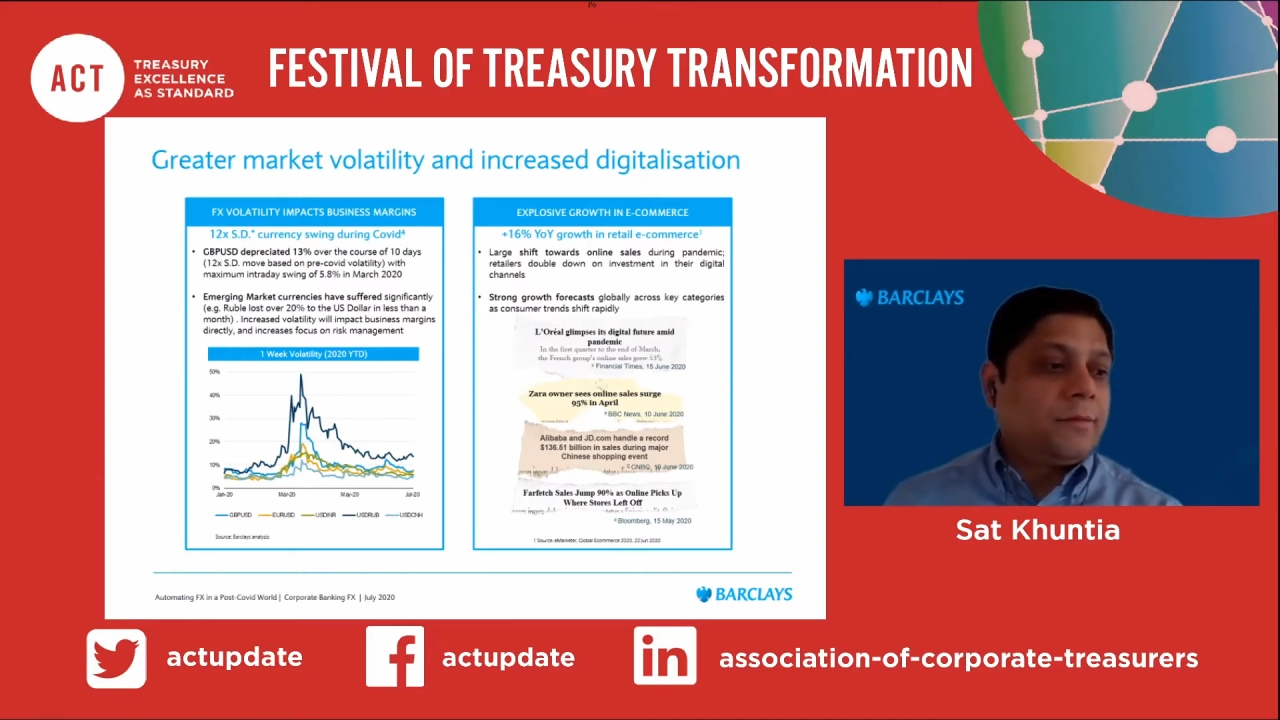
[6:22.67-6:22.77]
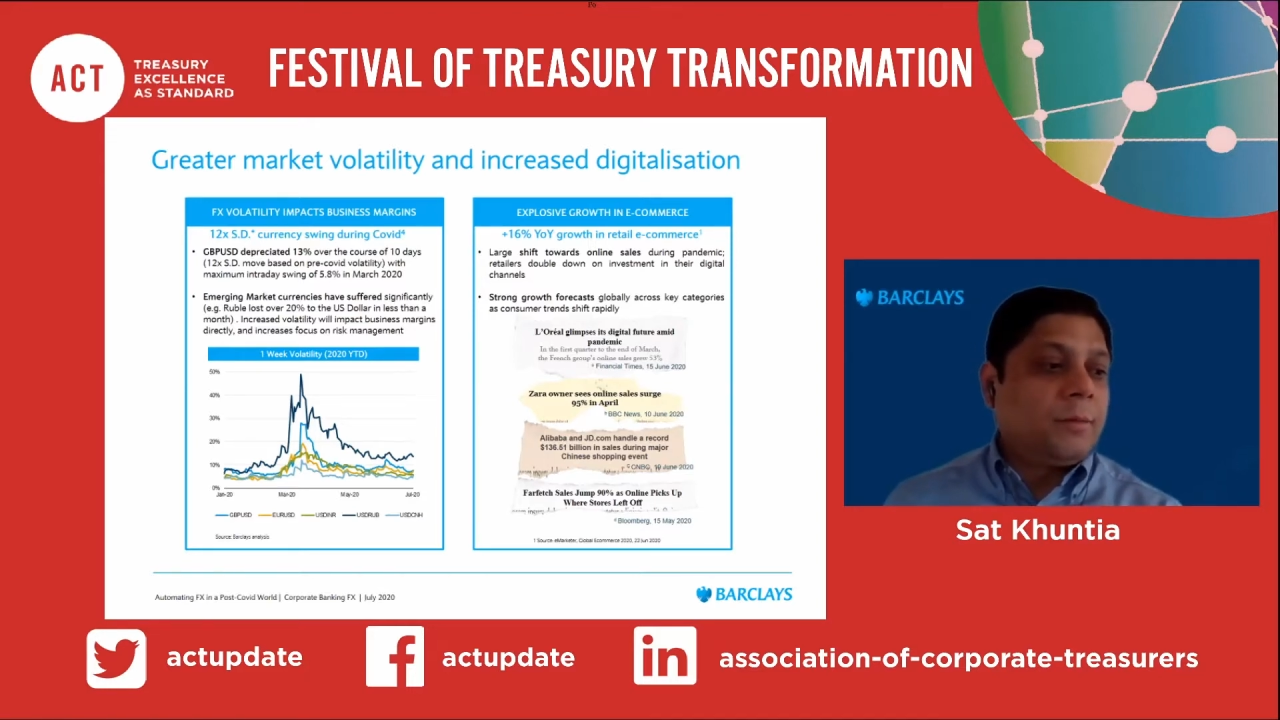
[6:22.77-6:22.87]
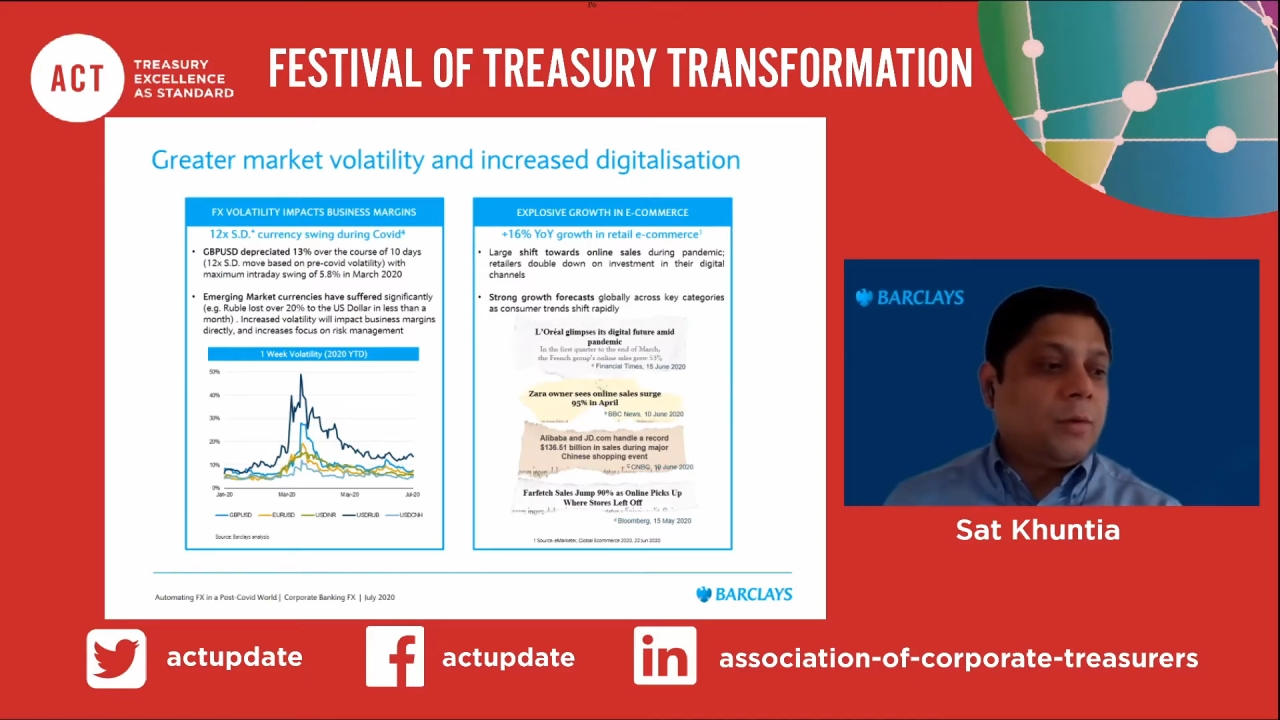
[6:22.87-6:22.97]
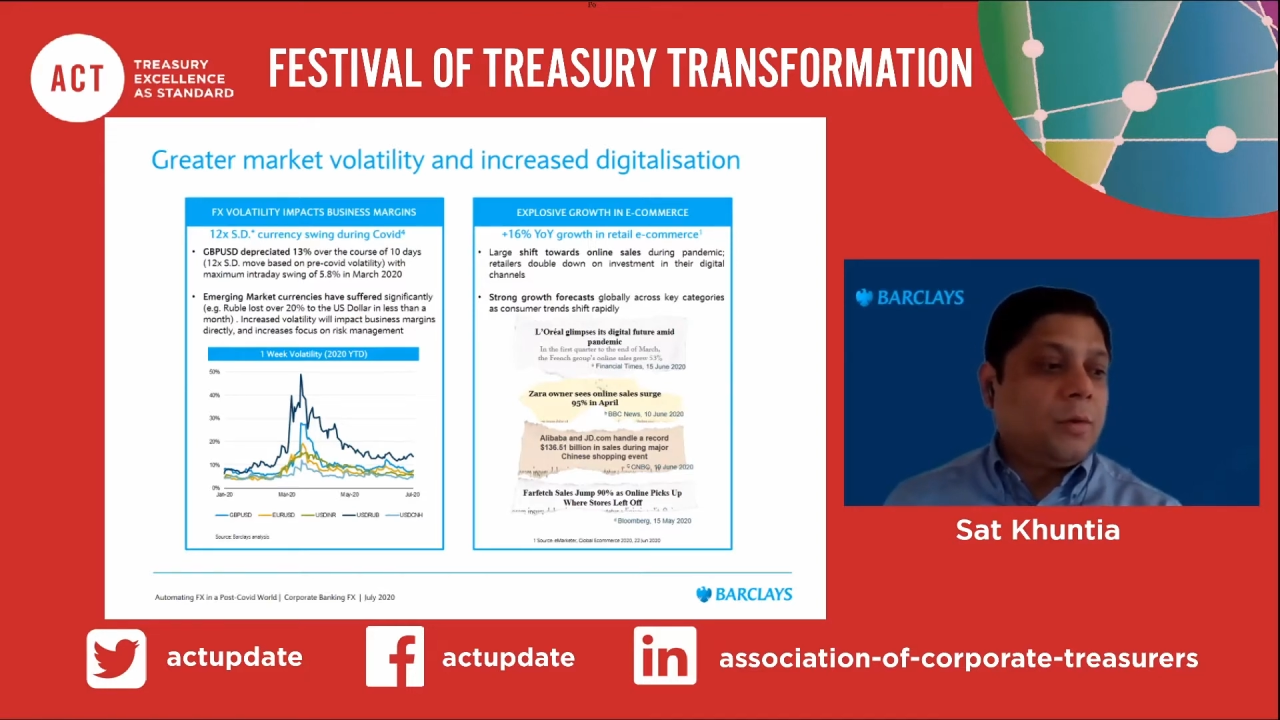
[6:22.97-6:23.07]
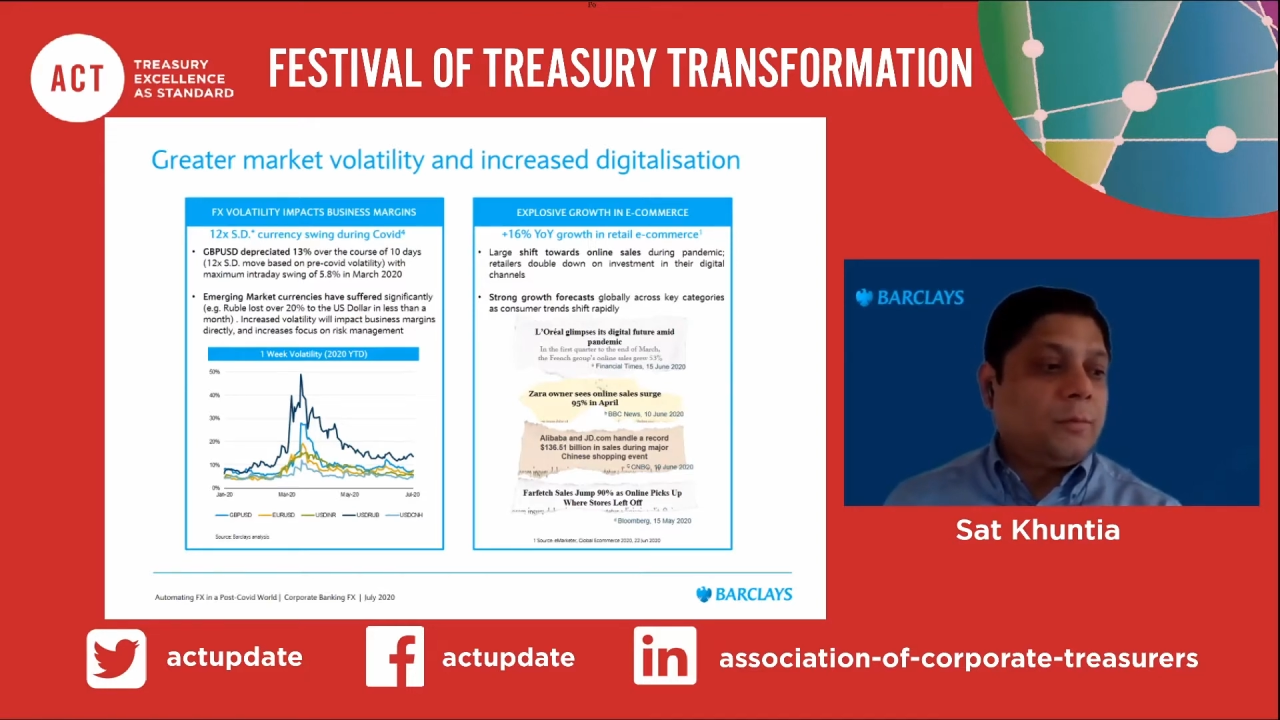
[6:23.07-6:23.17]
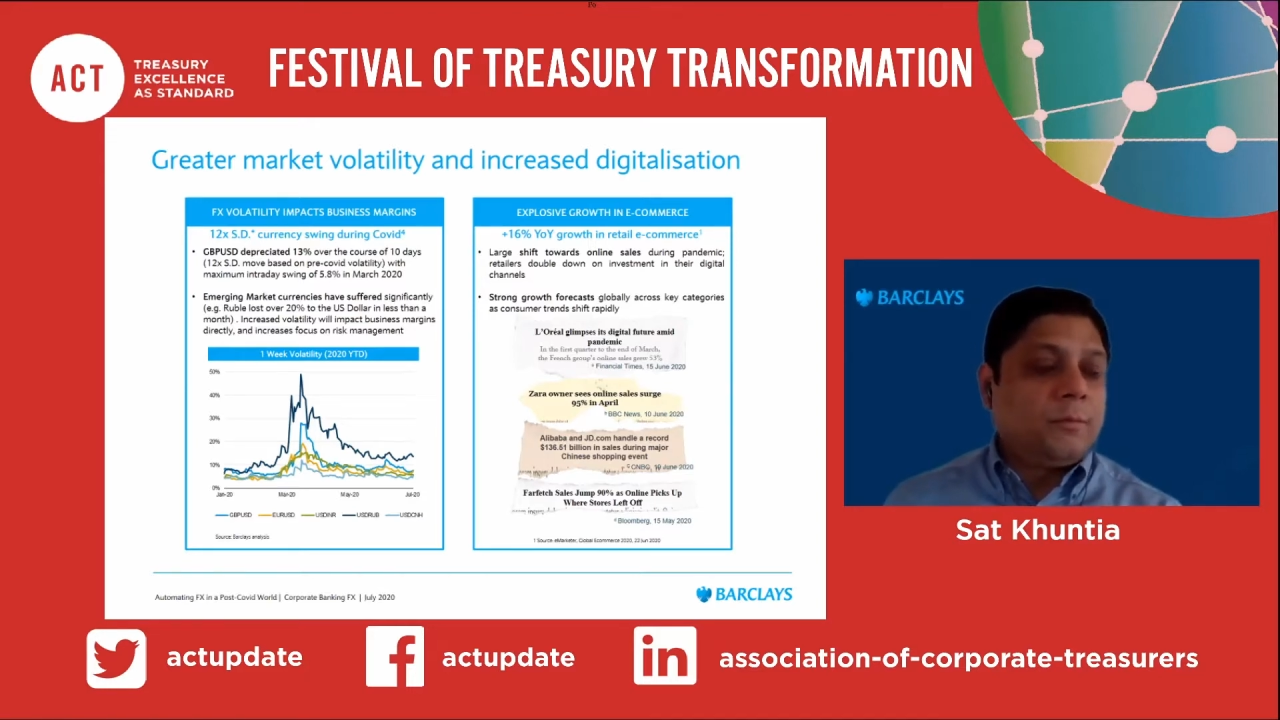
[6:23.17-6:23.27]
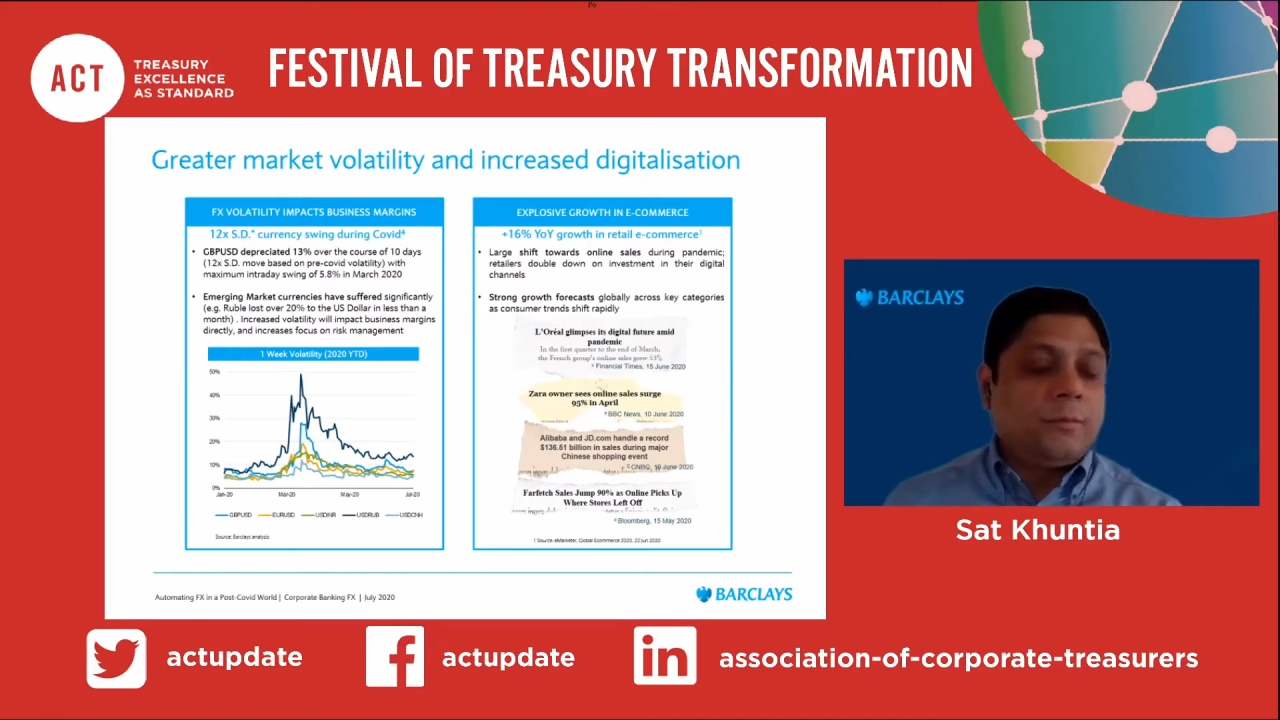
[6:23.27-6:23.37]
from home.